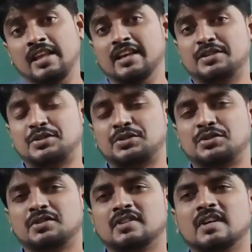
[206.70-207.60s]

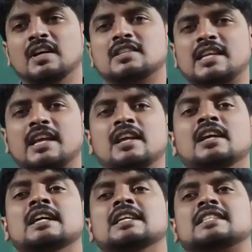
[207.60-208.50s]
Yes.
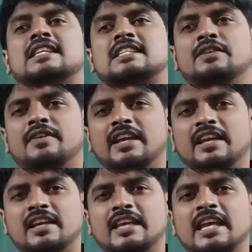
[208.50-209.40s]
Say
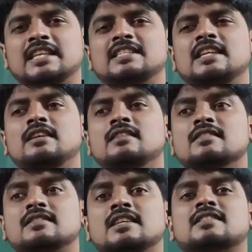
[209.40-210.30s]
65
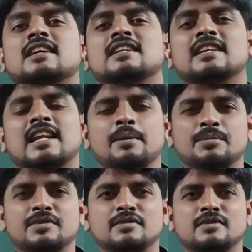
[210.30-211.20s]
kg, 600
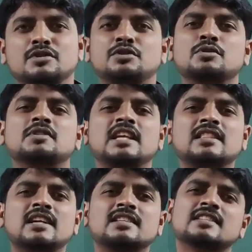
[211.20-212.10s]
grams. Do you
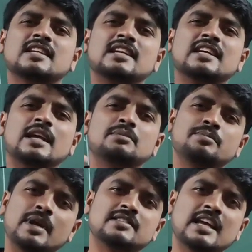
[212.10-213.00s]
think that 600
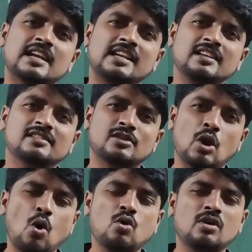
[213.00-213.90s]
grams exactly?
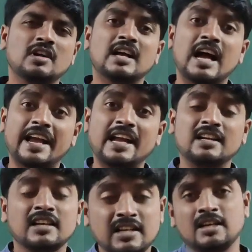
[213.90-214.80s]
No.
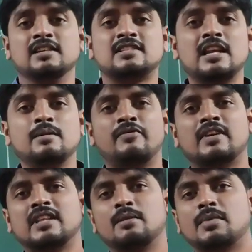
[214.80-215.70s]
Again, still
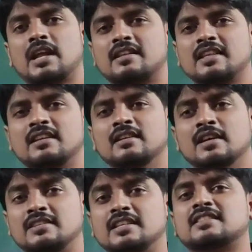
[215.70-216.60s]
further number are there,
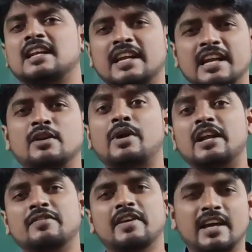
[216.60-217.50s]

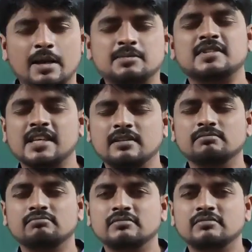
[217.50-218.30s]
625 grams say.